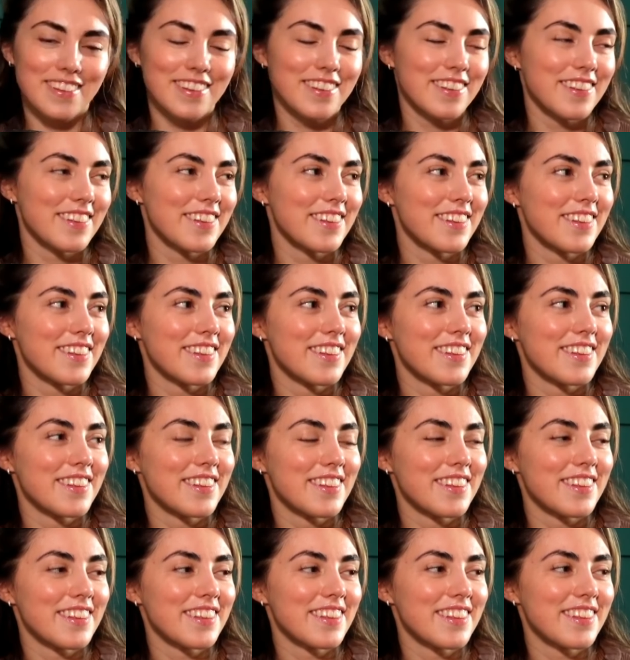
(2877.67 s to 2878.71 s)

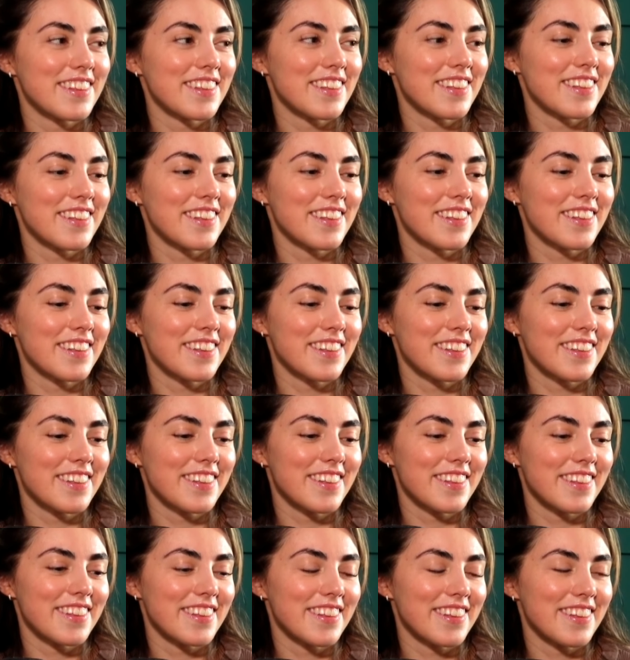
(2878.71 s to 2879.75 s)

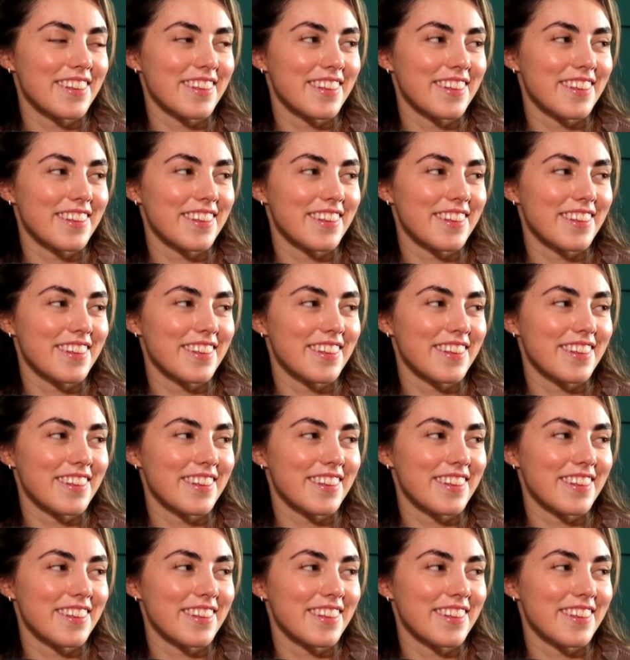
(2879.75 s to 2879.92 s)
No words are spoken by the person on screen.